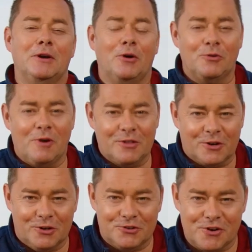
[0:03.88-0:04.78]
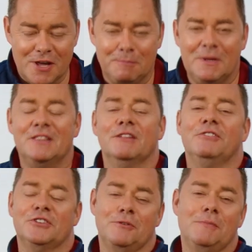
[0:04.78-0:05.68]
been going around the country and meeting the
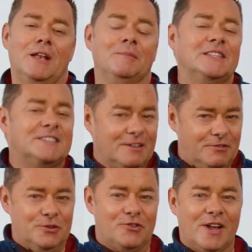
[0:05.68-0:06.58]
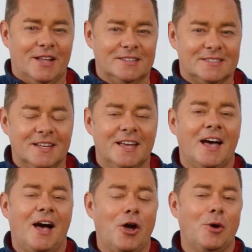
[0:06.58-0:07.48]
fishermen on my seafood trails,
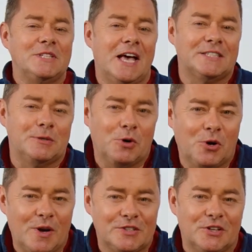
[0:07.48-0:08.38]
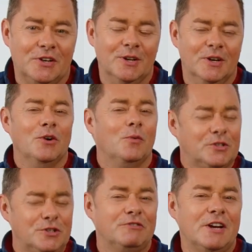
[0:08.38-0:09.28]
I always ask them one question:
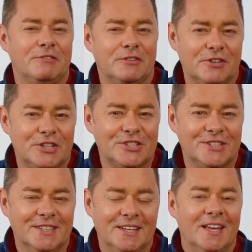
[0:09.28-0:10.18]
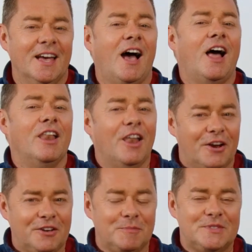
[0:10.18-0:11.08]
what's your favourite fish? A lot
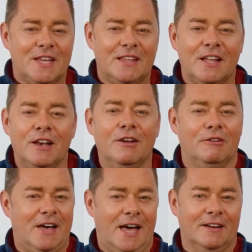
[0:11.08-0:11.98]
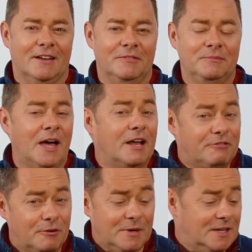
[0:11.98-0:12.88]
of them say they love haddock. And
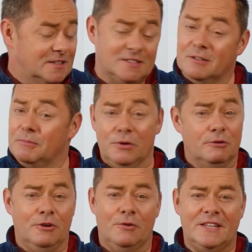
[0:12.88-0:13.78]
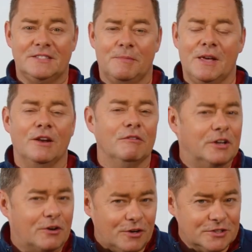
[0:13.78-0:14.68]
for me, this is a beautiful recipe. A lovely
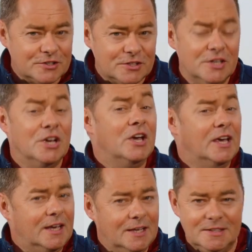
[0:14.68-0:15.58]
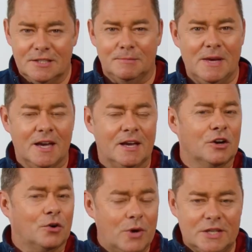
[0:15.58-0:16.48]
crust, easy to make,
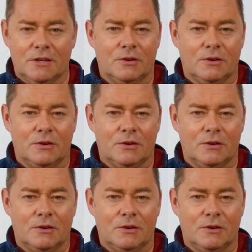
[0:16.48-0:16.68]
quick to